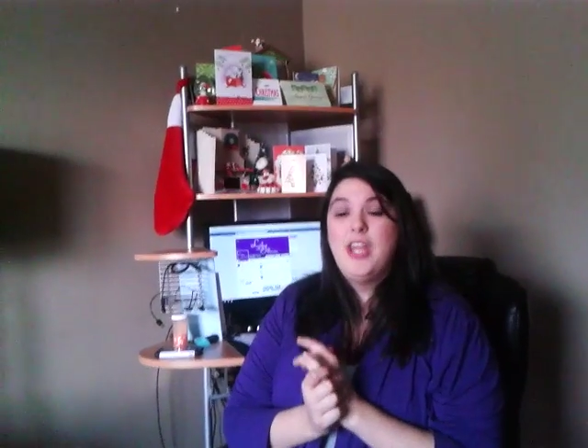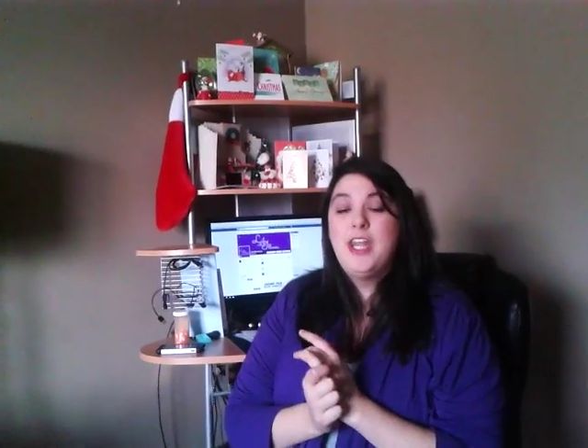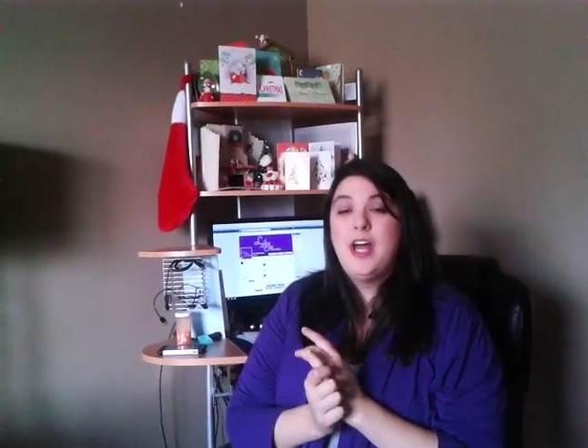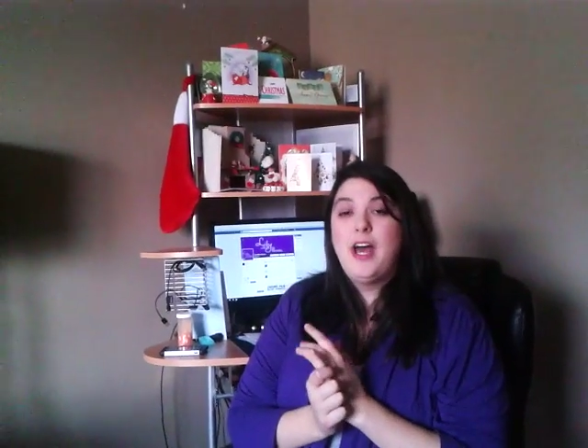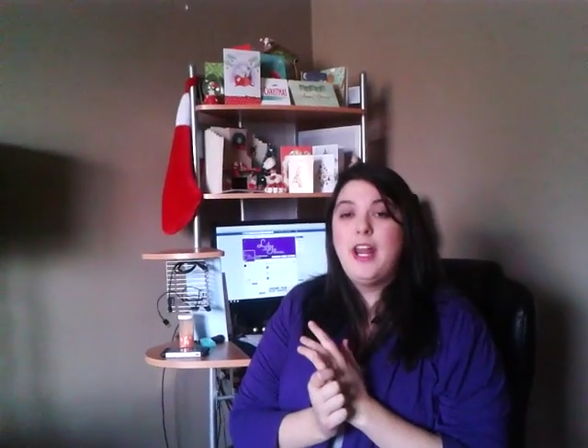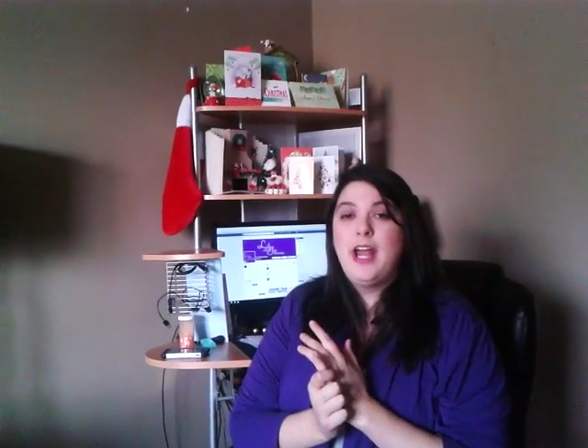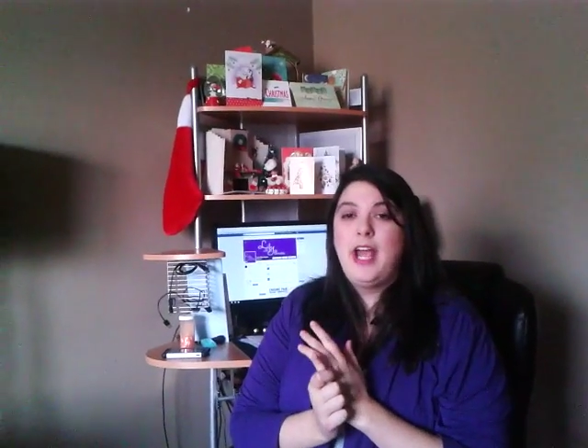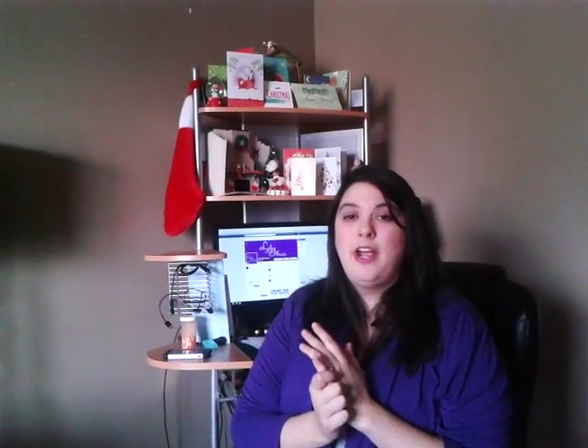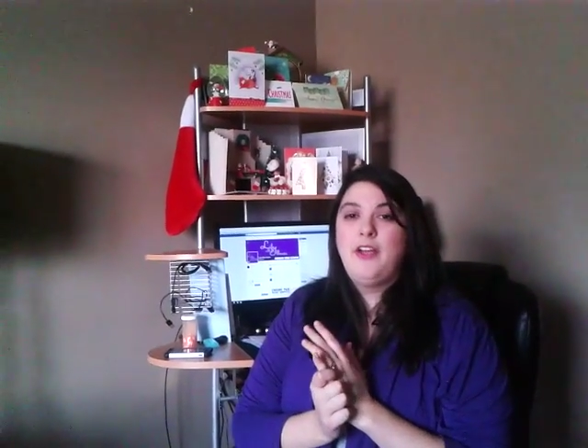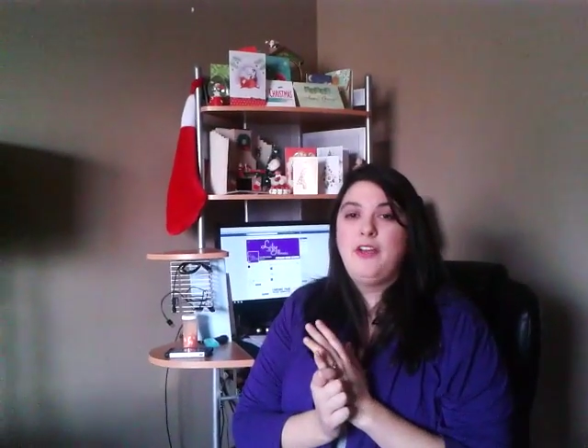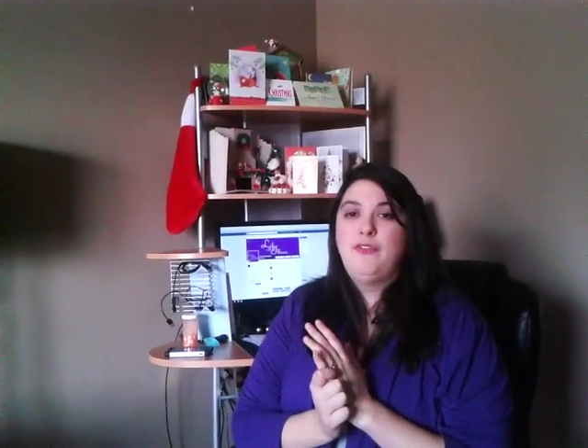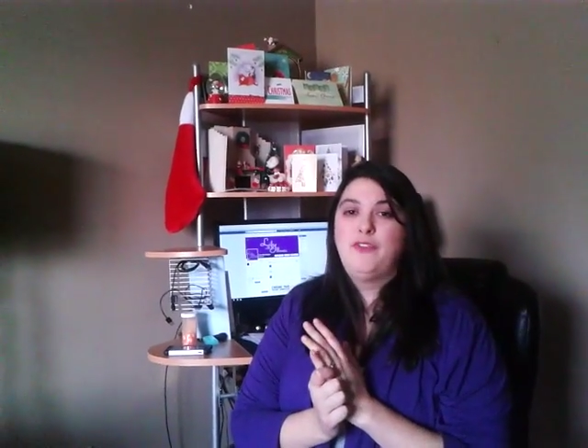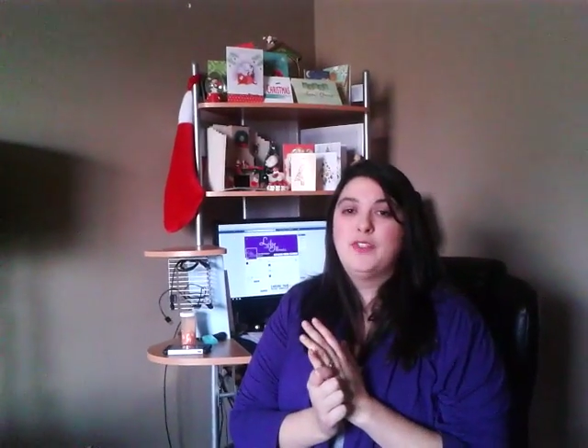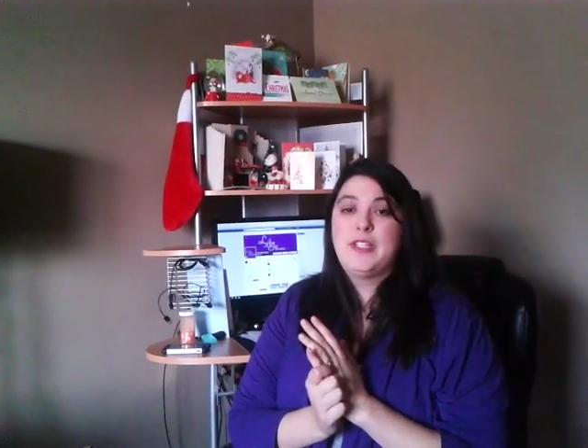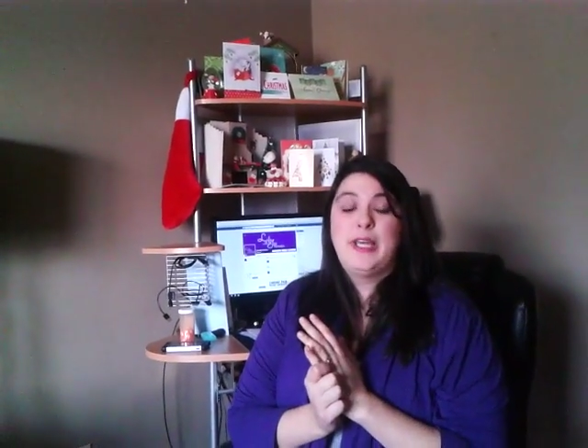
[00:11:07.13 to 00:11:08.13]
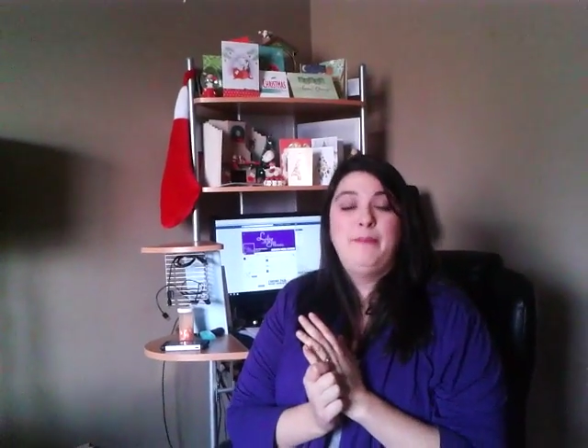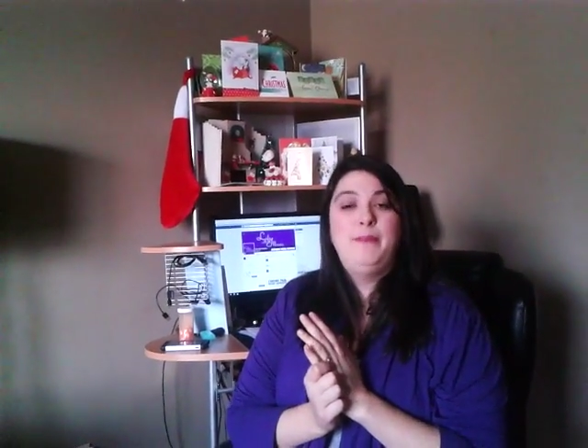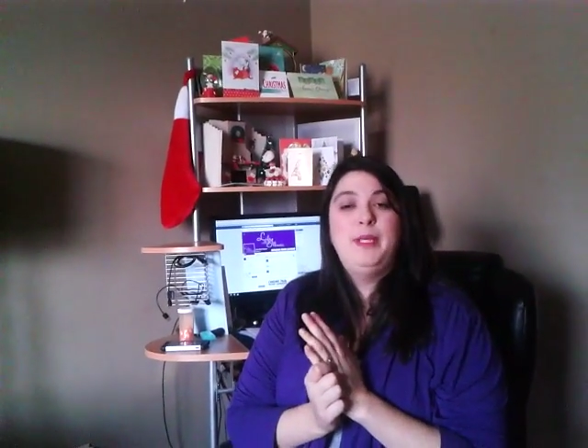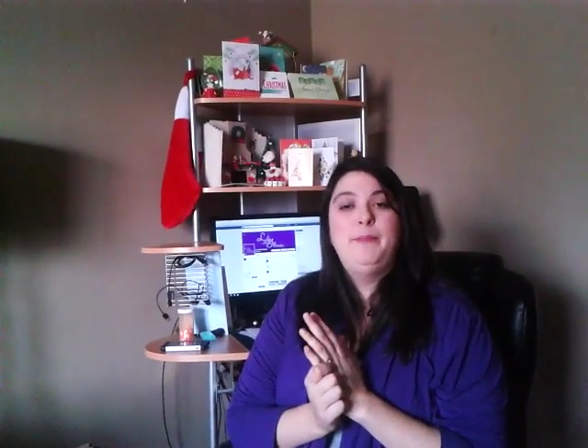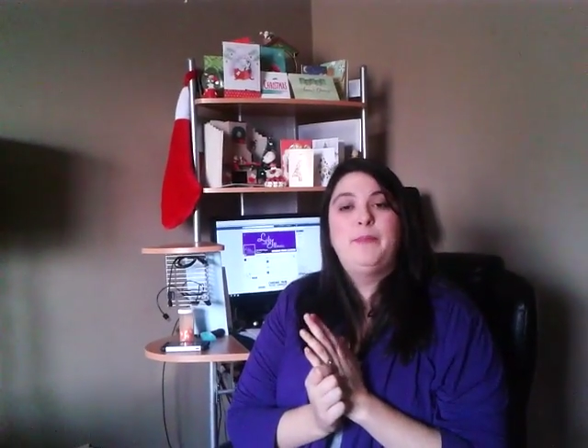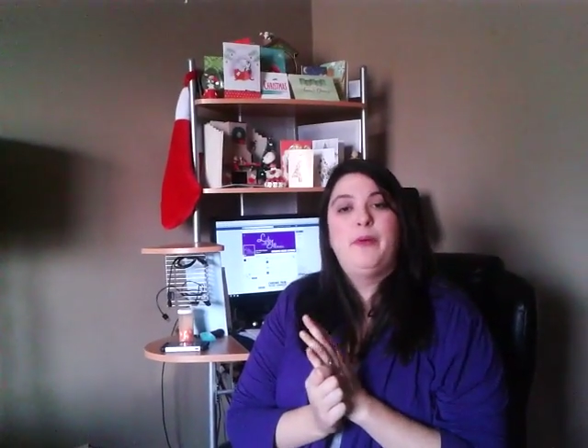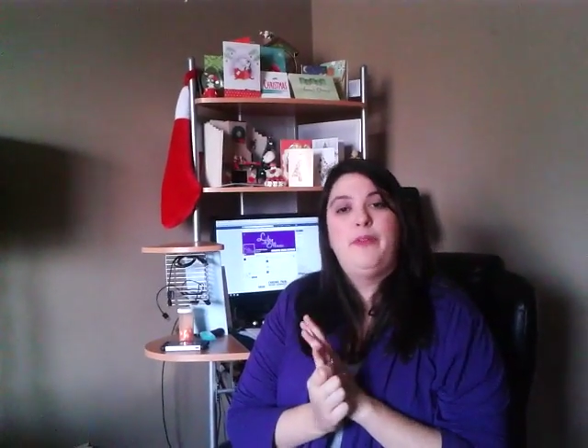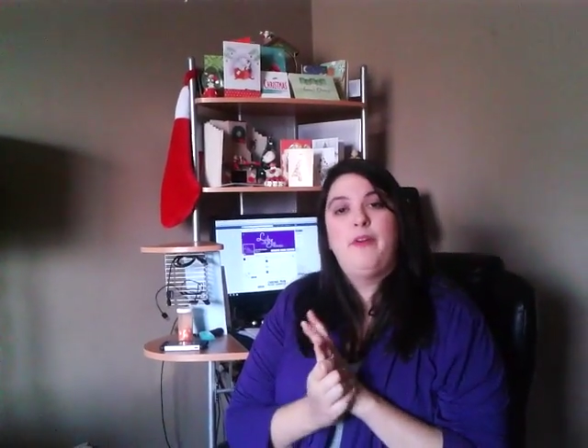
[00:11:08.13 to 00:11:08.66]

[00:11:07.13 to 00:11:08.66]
not hiring full-time people,